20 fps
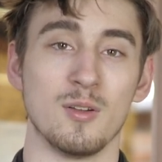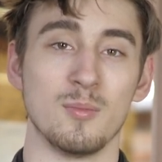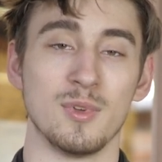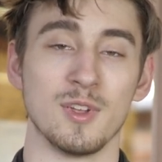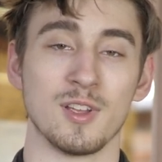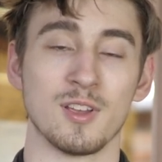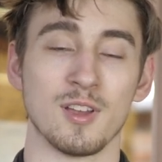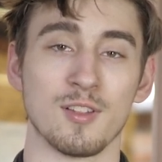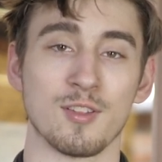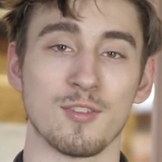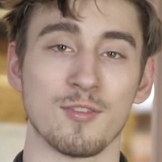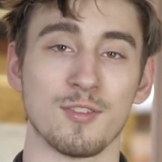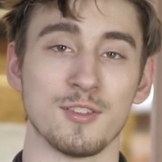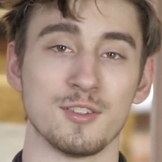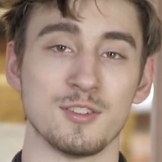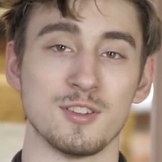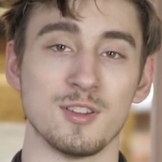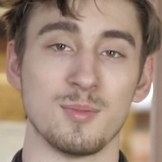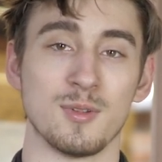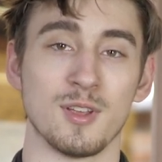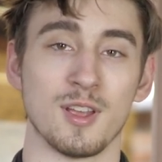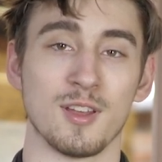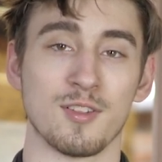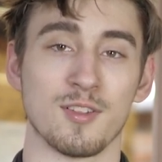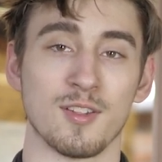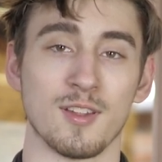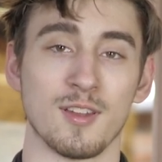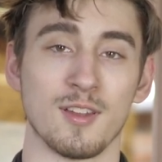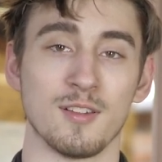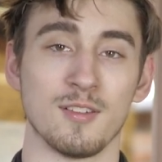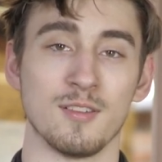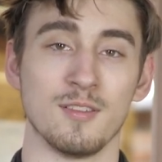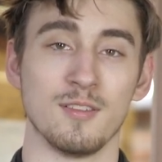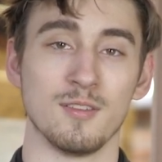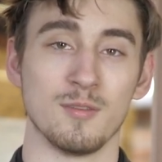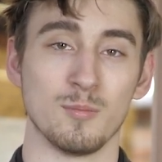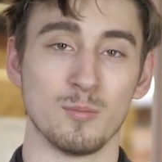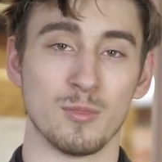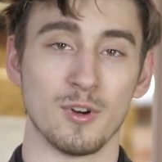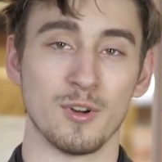Because of the GPS
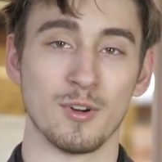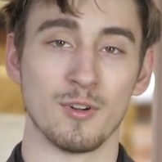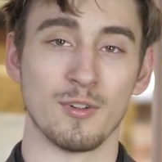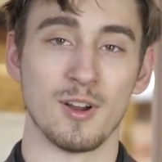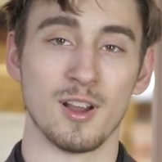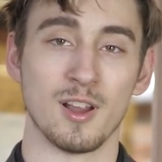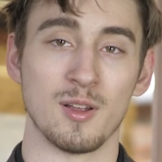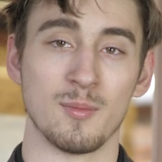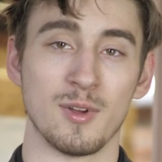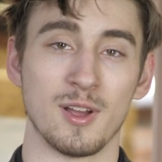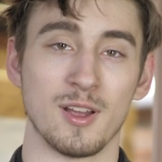program,